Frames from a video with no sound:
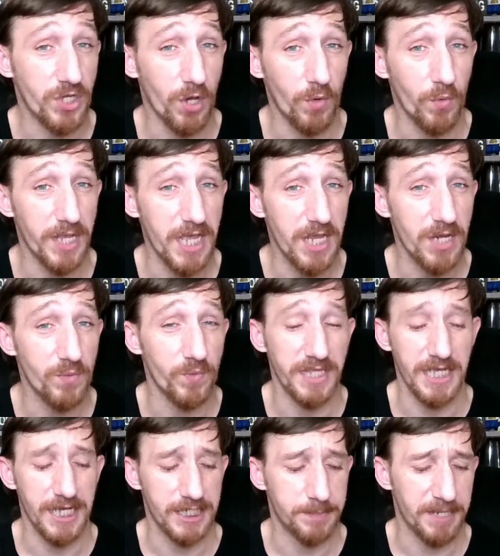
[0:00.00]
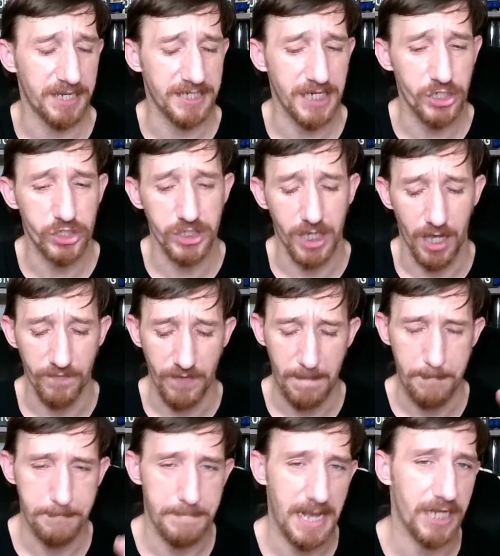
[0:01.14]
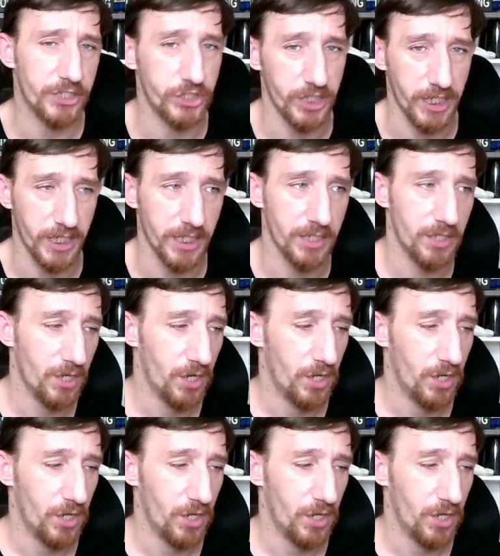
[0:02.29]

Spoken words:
we go in with the expectation of it matching